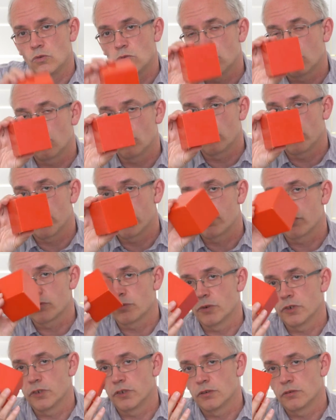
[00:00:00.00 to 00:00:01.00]
Or this
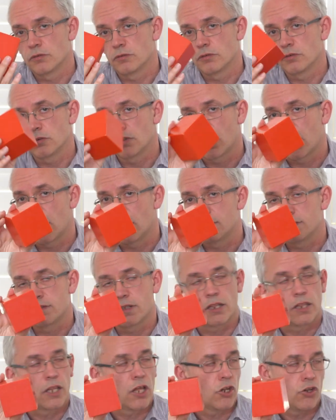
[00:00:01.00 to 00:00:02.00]
one. I
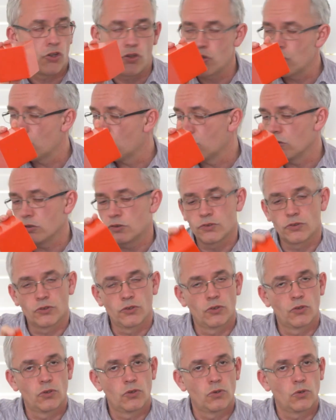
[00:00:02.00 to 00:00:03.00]
said they're not
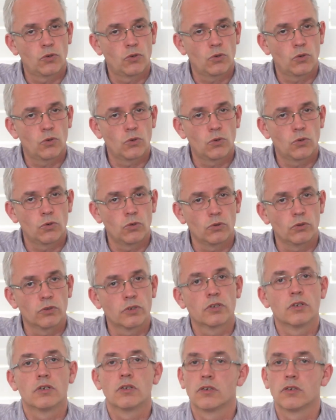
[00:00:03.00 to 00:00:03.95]
all